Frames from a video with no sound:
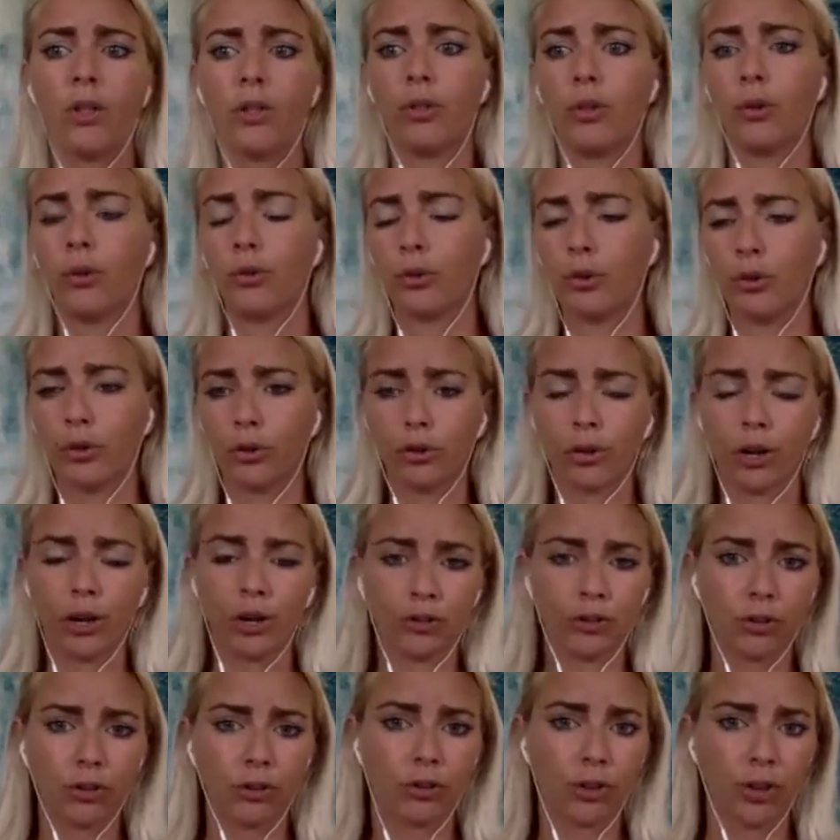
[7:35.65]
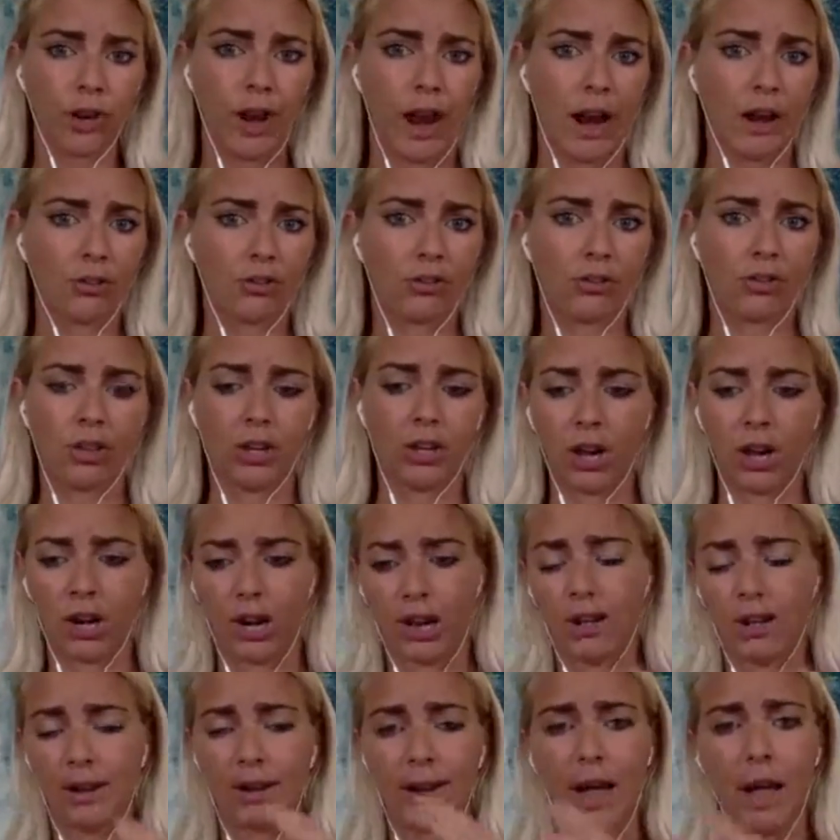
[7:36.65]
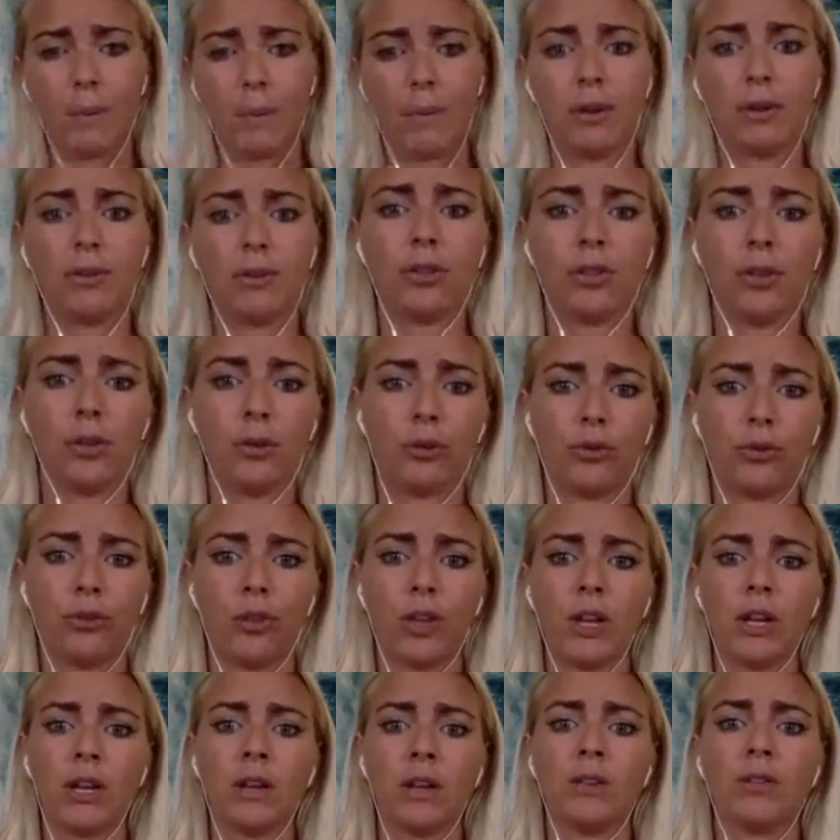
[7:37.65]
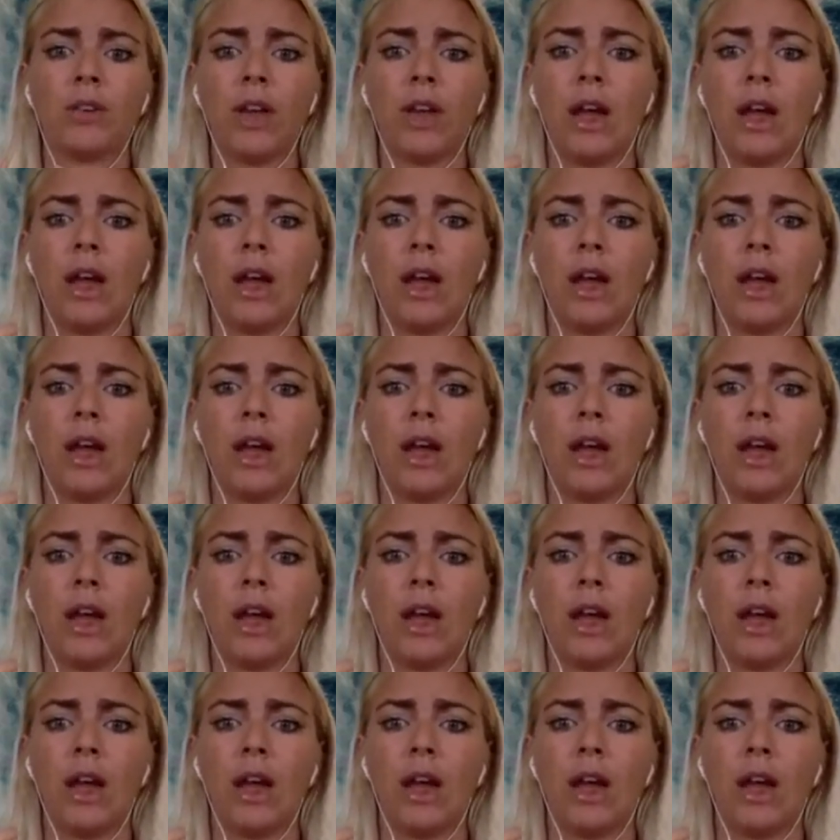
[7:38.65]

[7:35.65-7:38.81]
Those little creatures can actually kind of climb into those things,